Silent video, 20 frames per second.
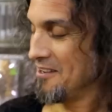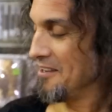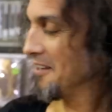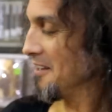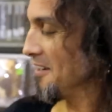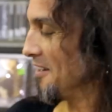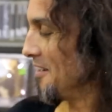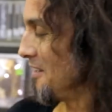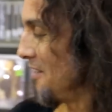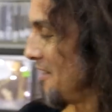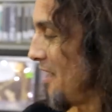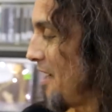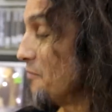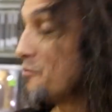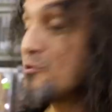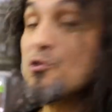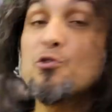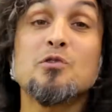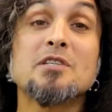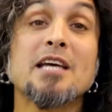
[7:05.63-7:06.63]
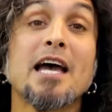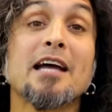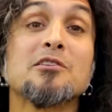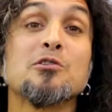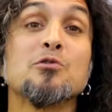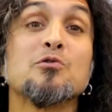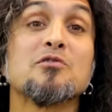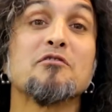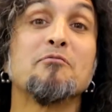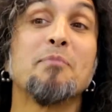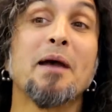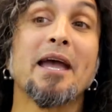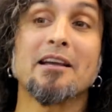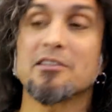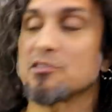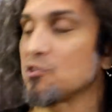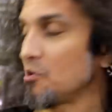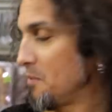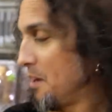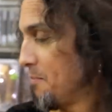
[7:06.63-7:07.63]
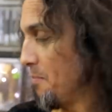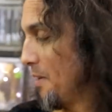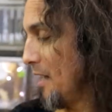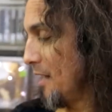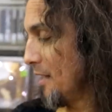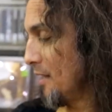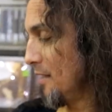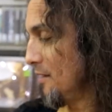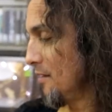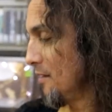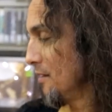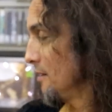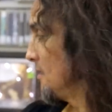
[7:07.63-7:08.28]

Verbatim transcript: I have two tattoos of bands on my body,